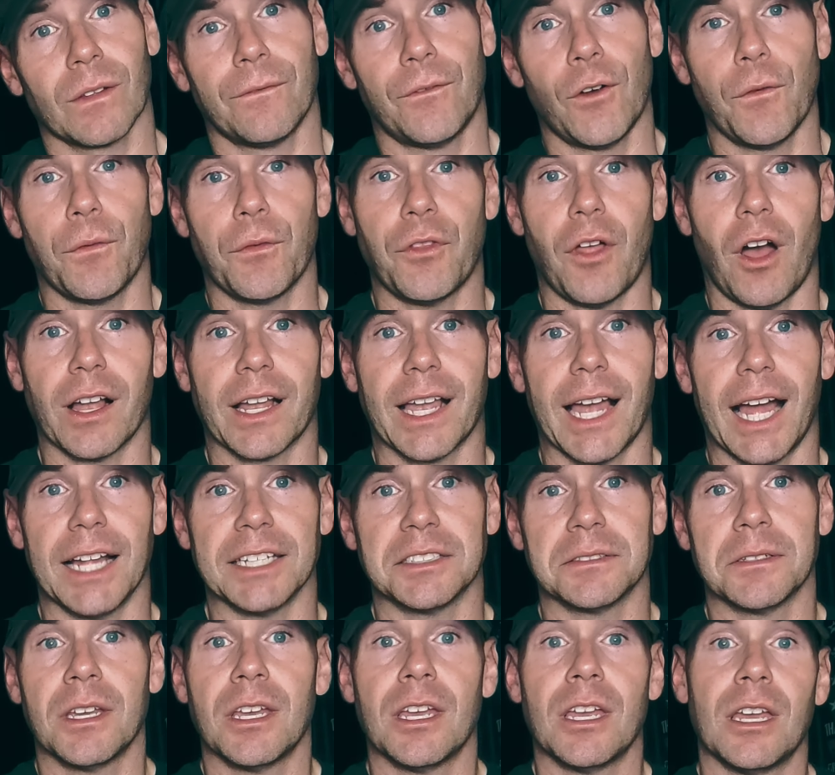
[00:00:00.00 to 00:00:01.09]
Food for thought,
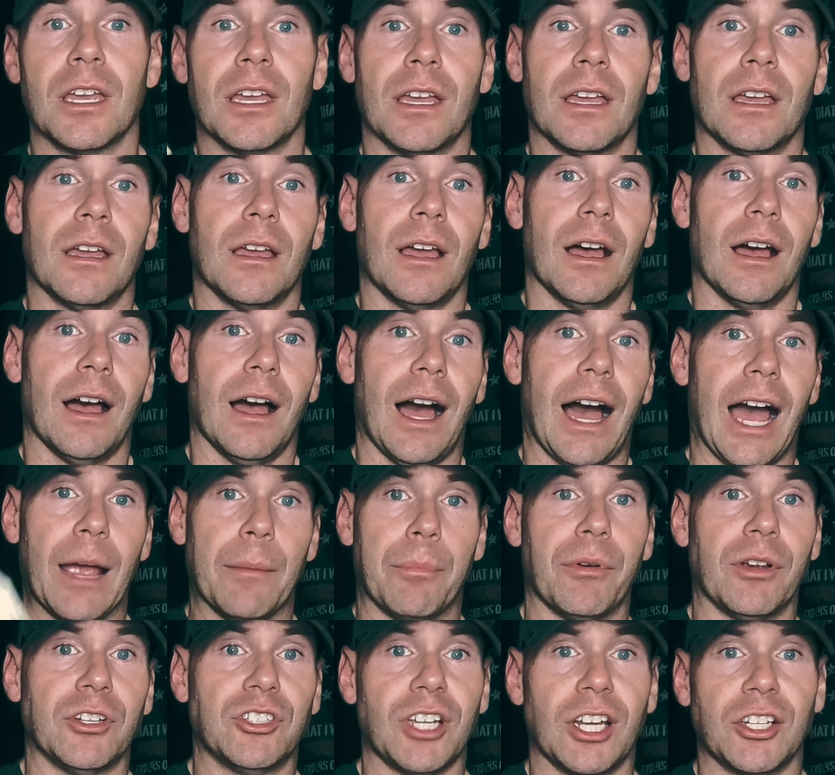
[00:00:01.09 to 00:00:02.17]
guys. I
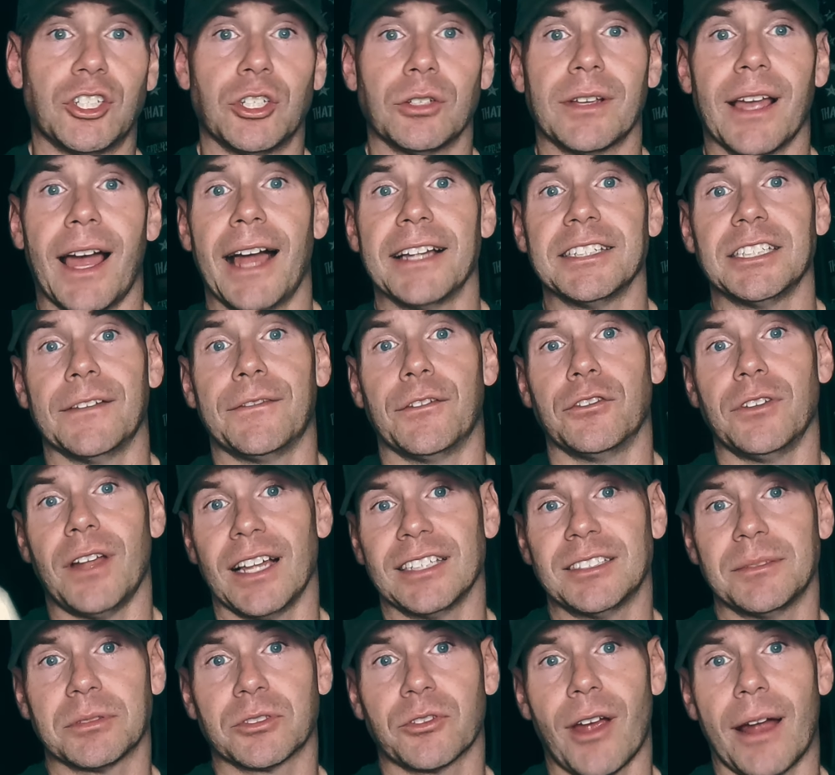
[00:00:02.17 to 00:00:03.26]
appreciate you guys. If you're
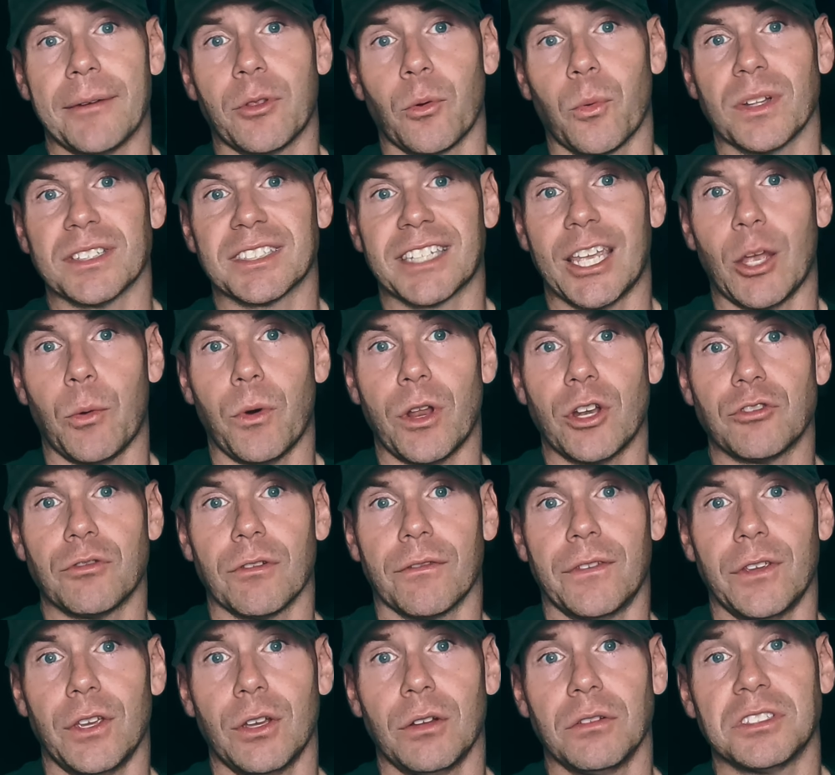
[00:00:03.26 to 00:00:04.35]
not subscribed to Whiskey and Windage
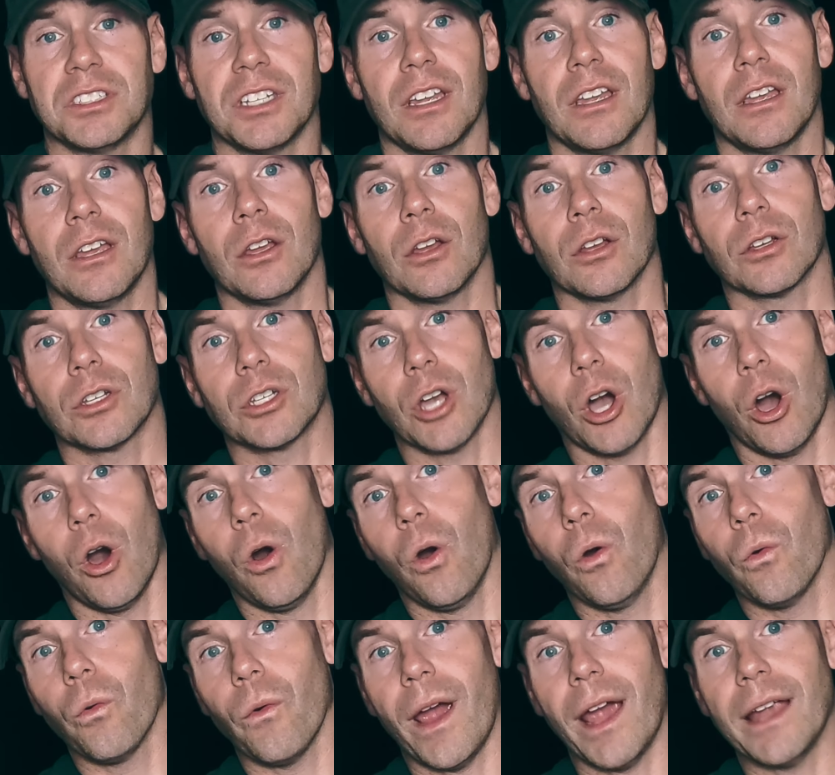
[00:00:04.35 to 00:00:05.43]
Reviews,
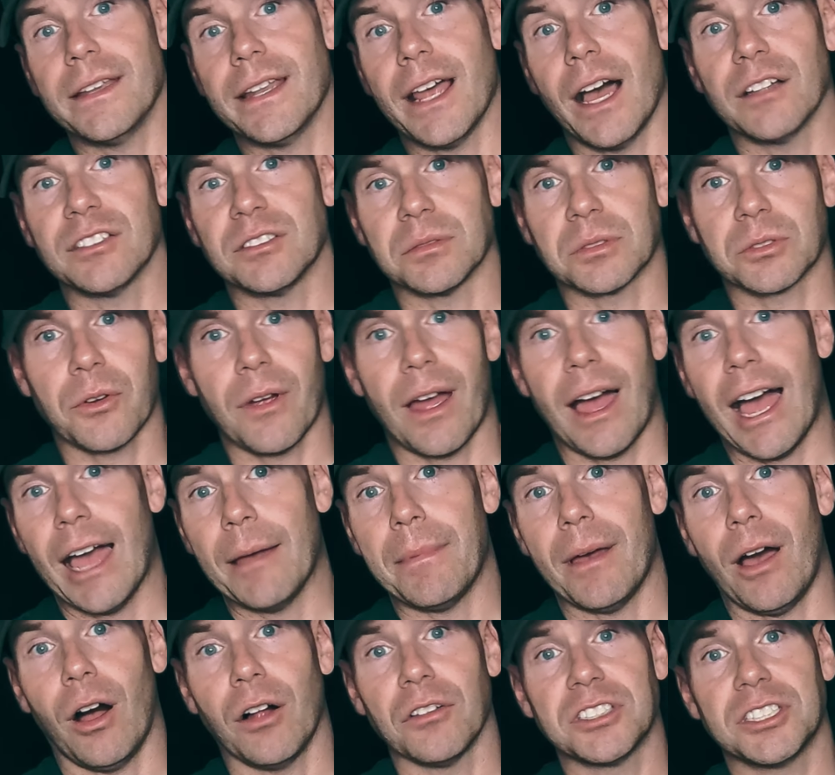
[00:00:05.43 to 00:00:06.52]
go right now,
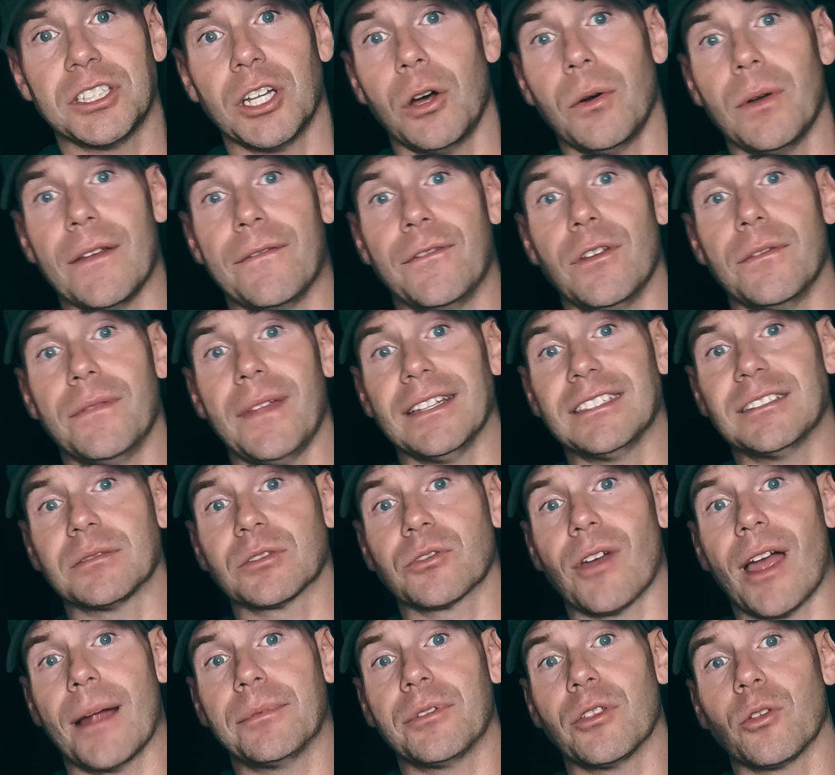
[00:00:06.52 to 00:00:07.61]
subscribe. Also, if you're not
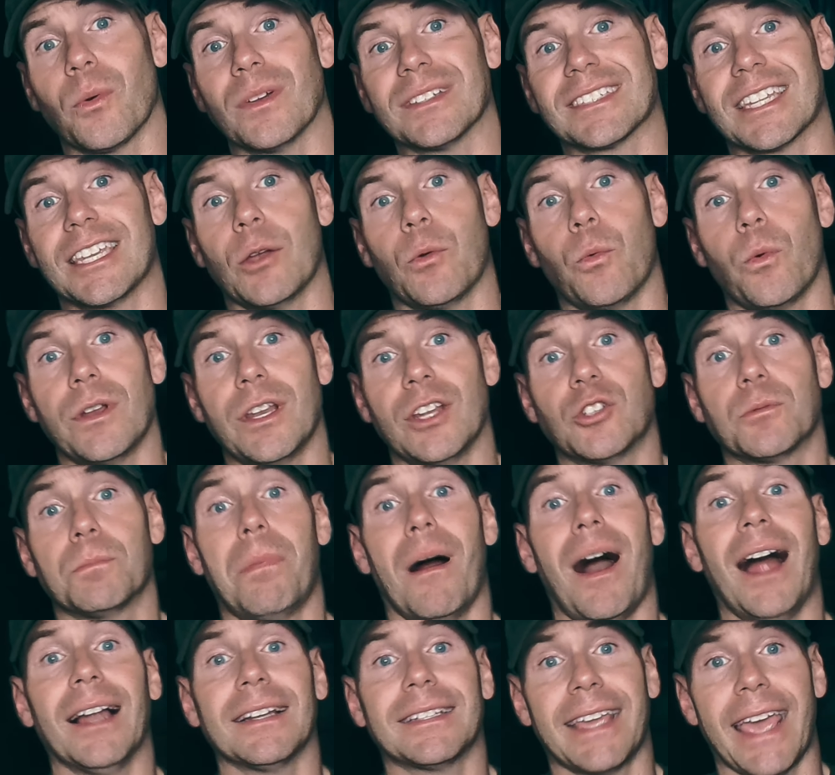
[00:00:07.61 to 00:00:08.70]
subscribed to the Whiskey and Windage
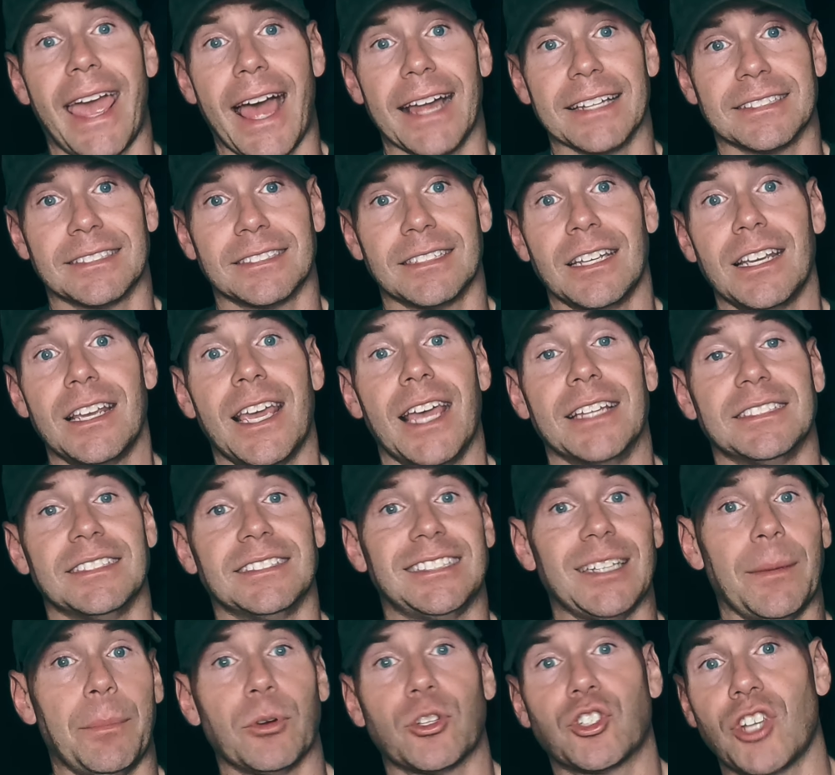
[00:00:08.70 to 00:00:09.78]
podcast, it's a
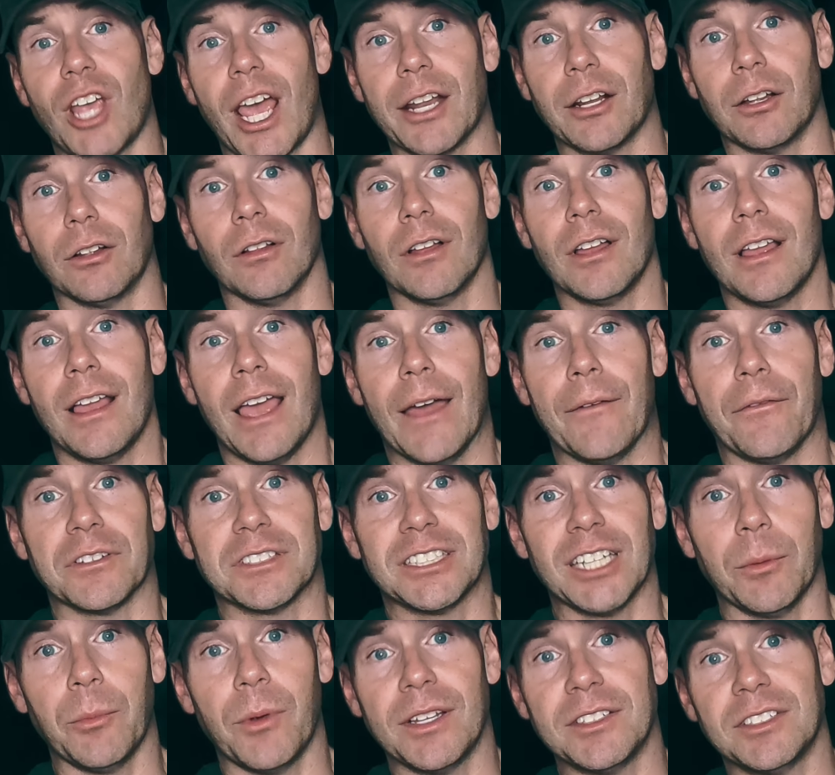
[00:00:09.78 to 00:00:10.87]
separate channel. And for
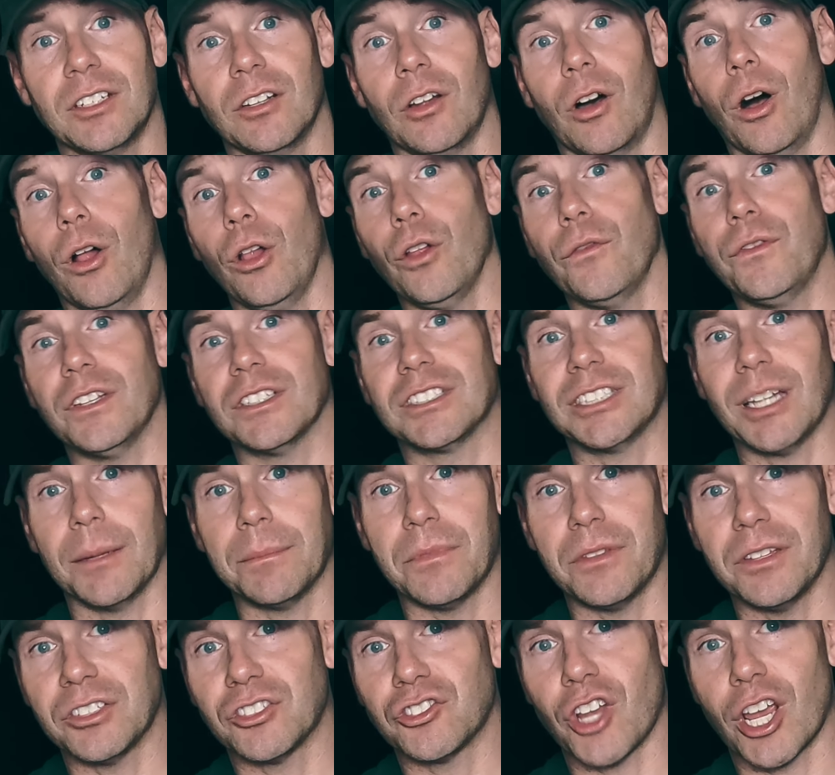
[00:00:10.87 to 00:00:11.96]
some reason, all of you
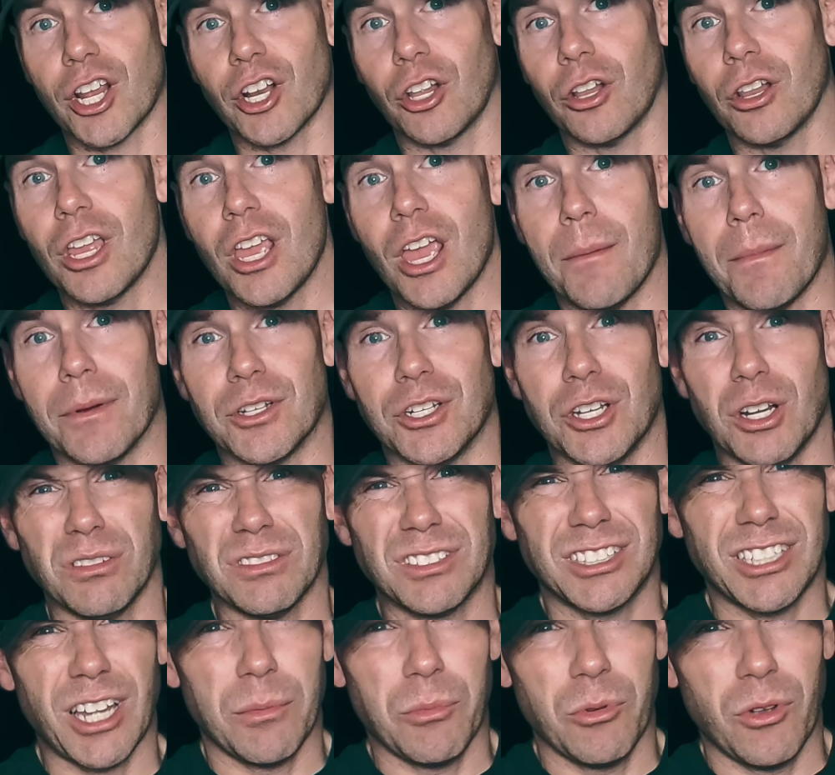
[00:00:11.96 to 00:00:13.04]
sub to this channel, but you don't
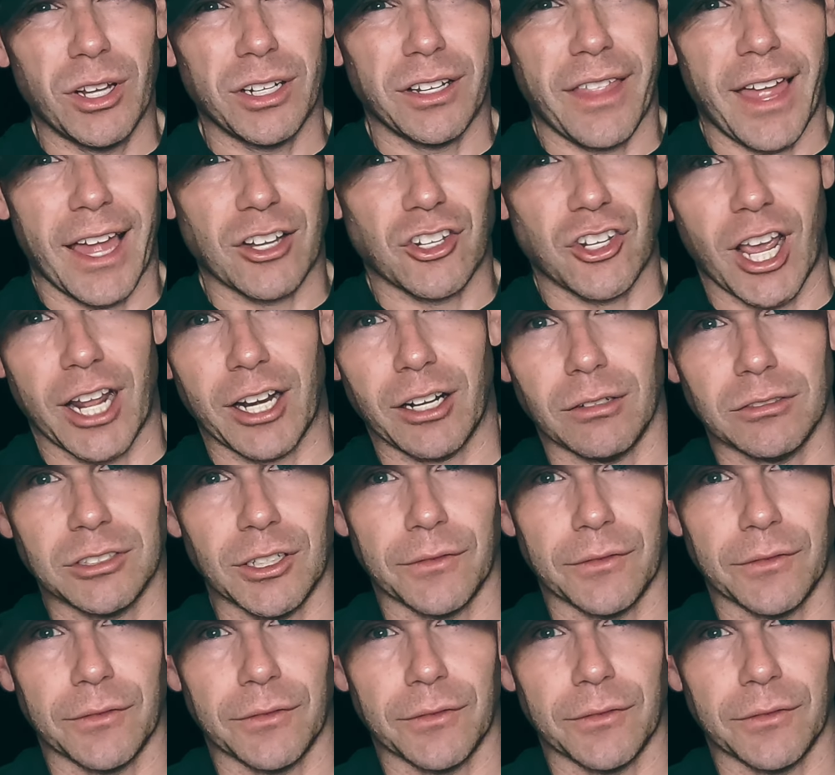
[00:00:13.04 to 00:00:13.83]
sub really to that channel.